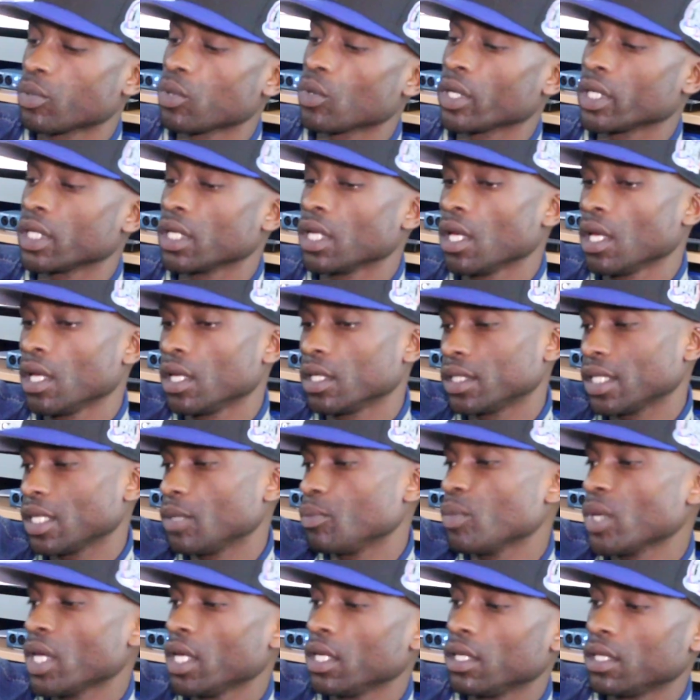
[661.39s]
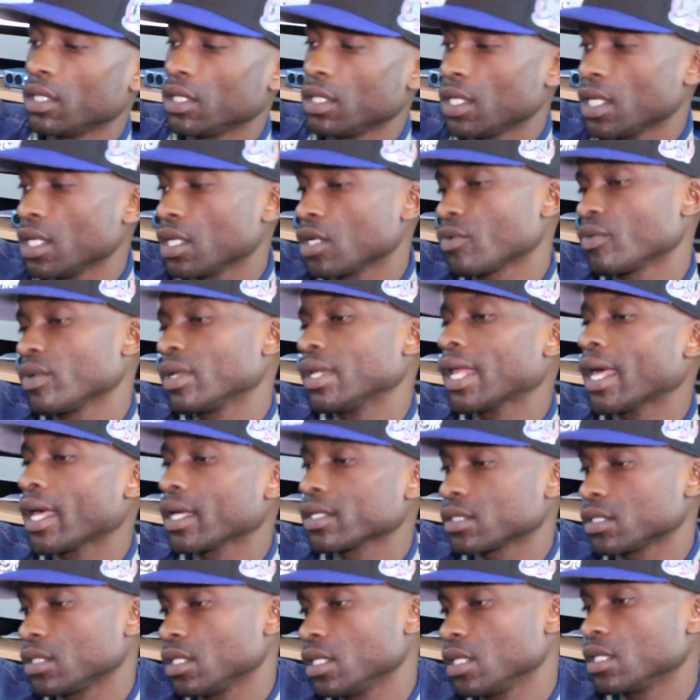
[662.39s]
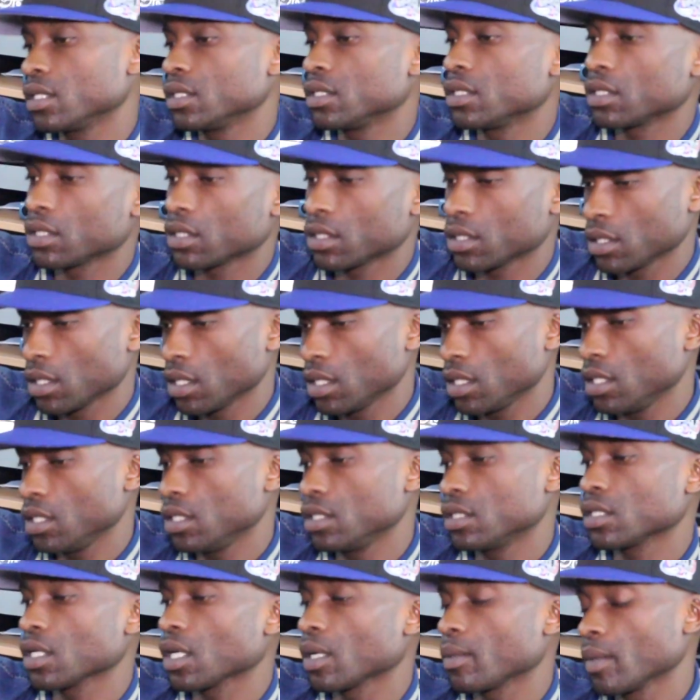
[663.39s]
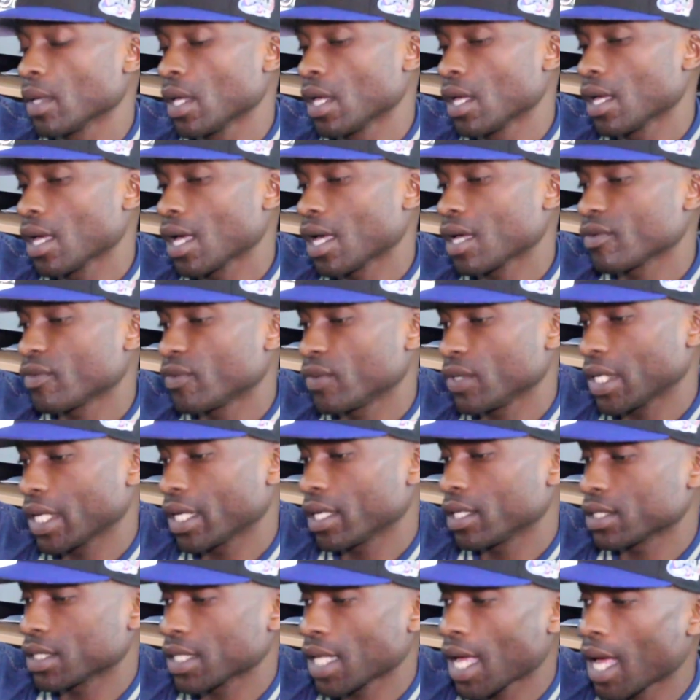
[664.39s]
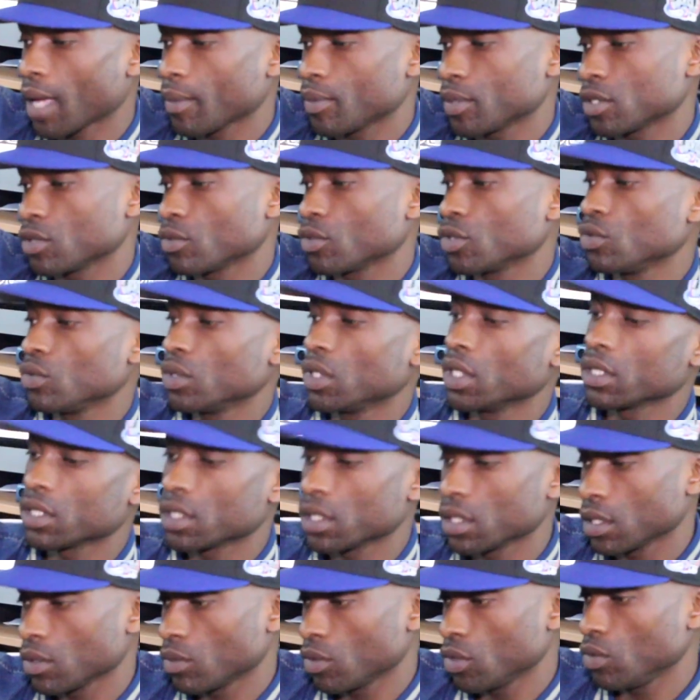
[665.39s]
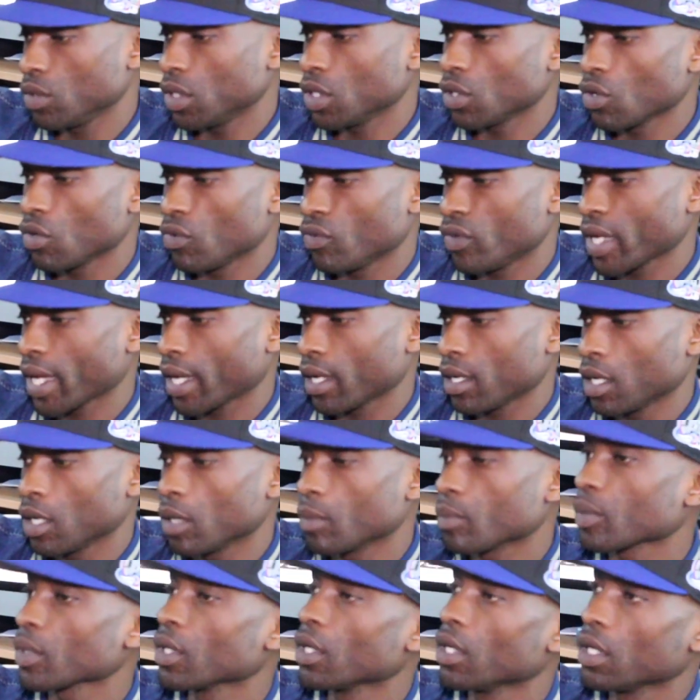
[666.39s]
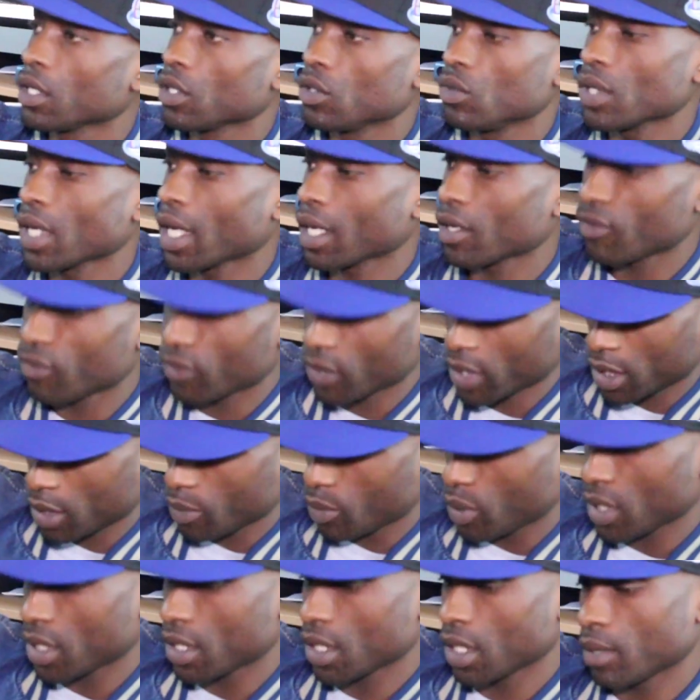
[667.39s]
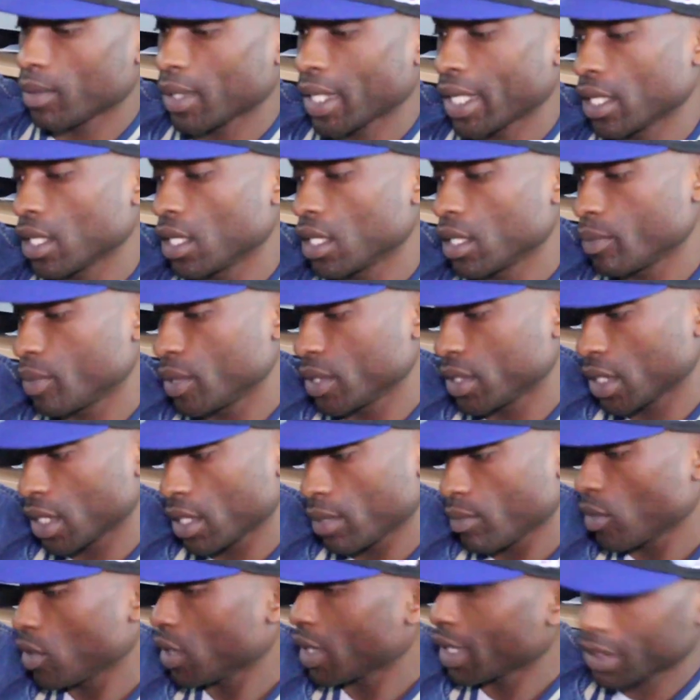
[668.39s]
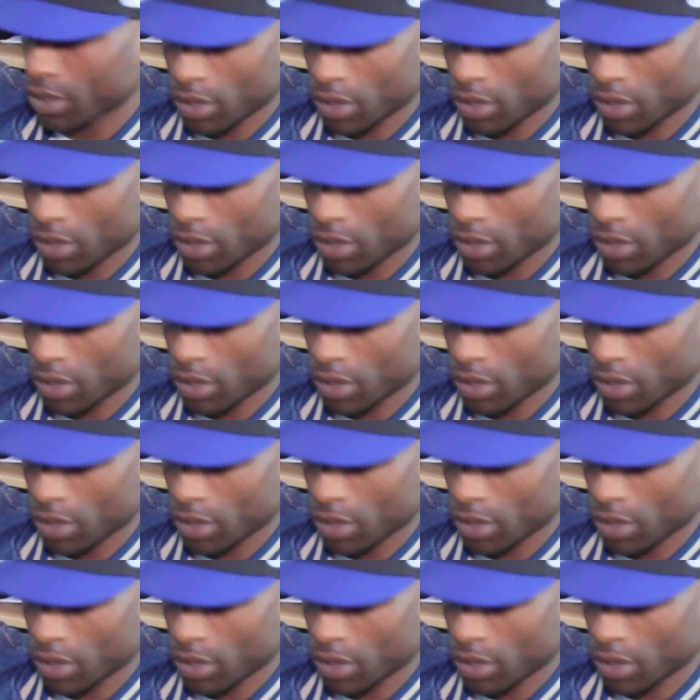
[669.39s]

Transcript: point, they made it and they can relax and they could just ease up. I feel like it's the opposite. When you get over that hump, you gotta fucking pick it up like 100% more.